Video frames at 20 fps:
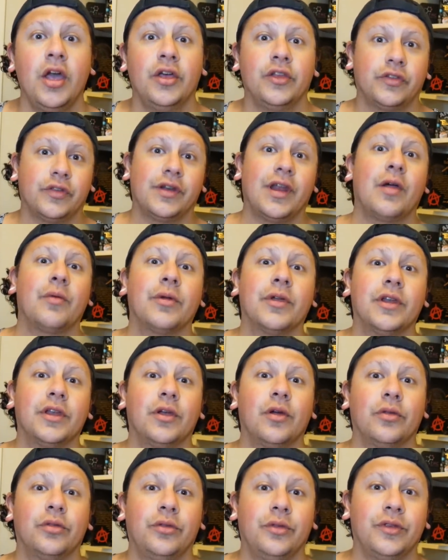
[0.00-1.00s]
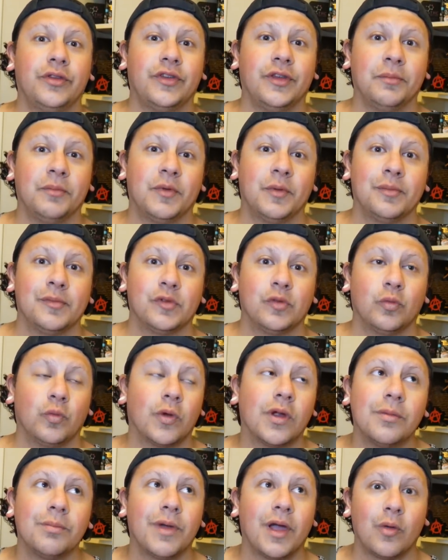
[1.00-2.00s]
So now we're going to go through the symptoms
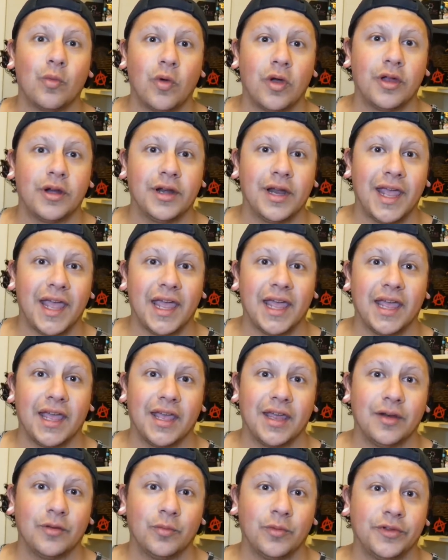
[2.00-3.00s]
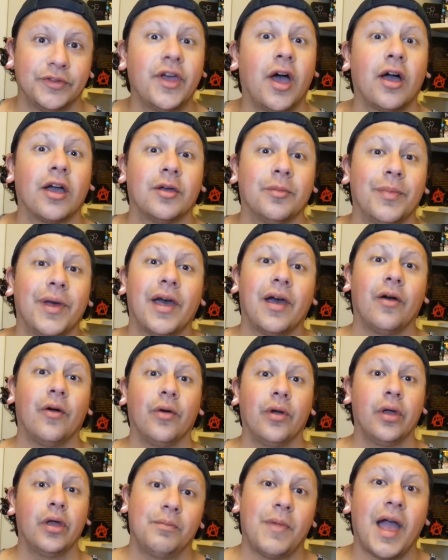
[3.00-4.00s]
one by one, and we'll talk
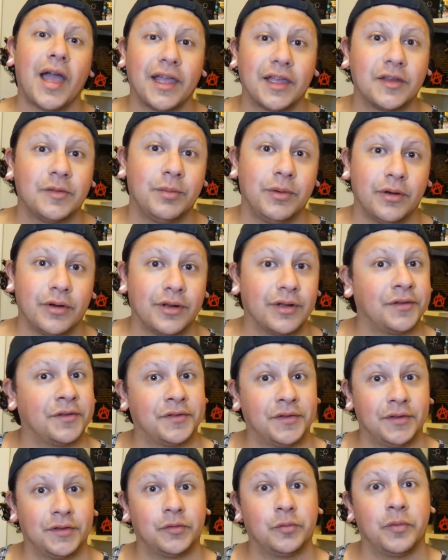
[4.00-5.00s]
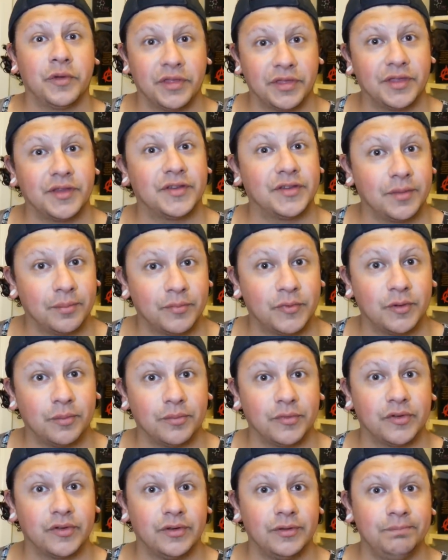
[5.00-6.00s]
about my experiences with the
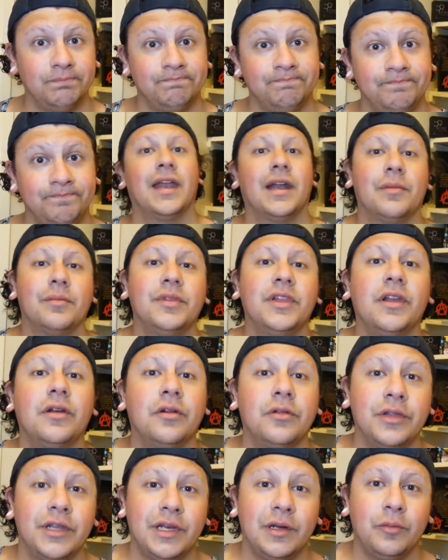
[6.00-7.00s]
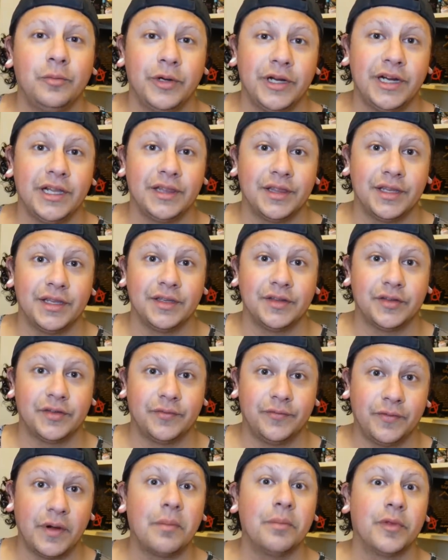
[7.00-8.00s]
symptoms. And I'm literally reading these
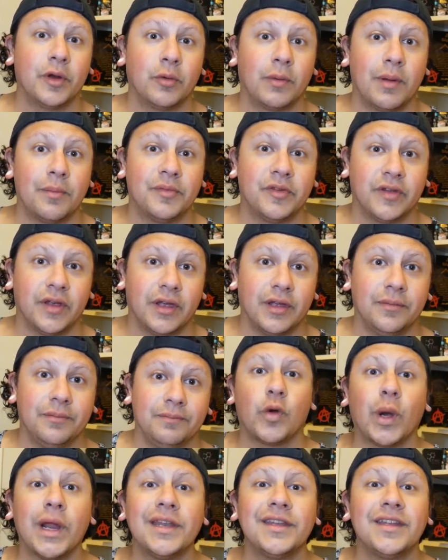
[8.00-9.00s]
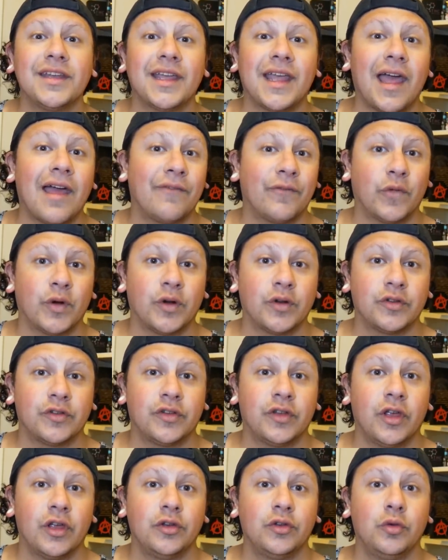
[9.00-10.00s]
from their website. Frantic
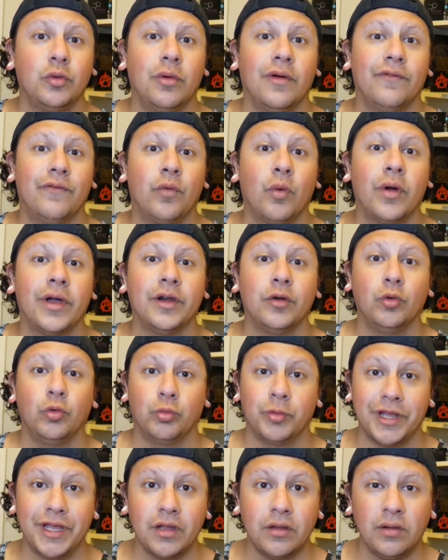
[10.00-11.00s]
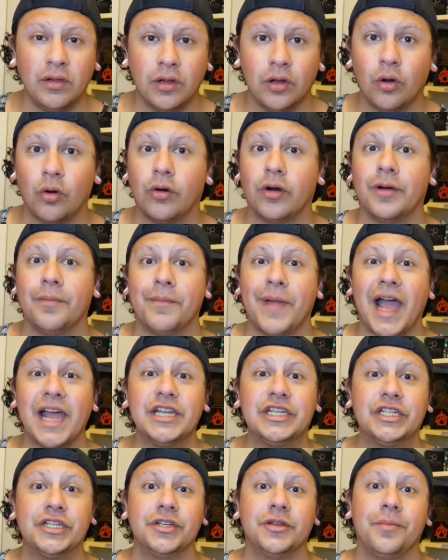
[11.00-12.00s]
efforts to avoid real or
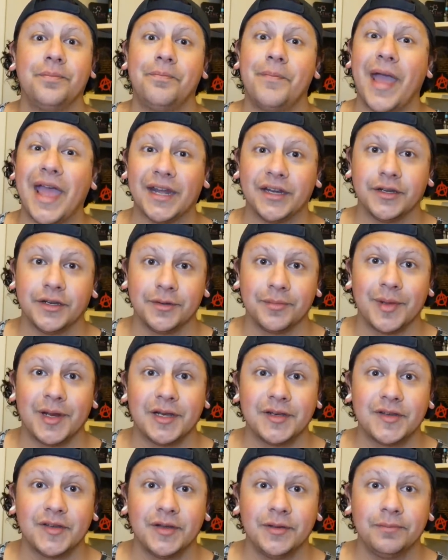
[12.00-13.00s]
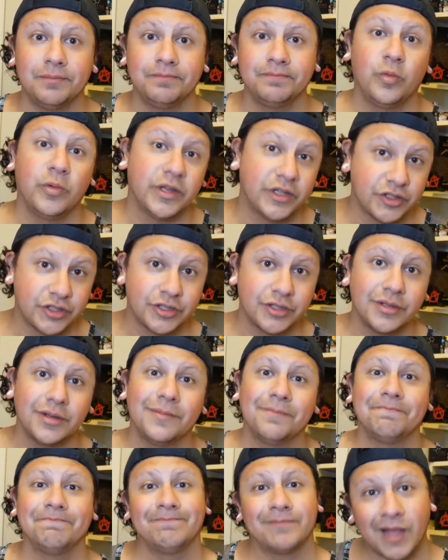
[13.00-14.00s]
imagined abandonment, which
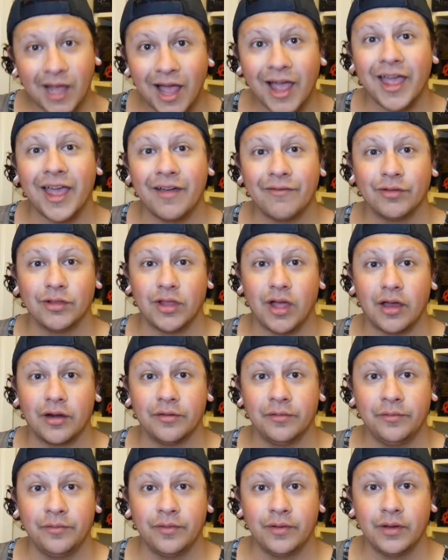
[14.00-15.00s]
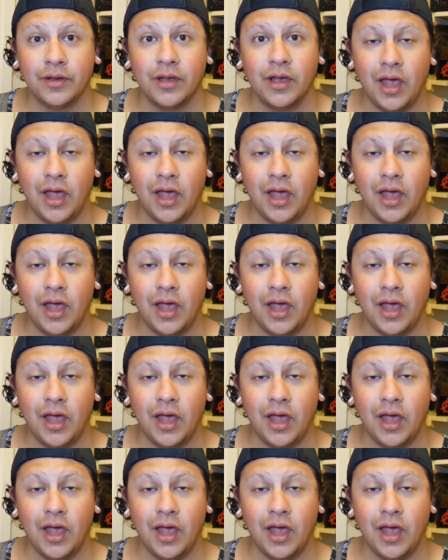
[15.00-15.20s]
I have a lot of.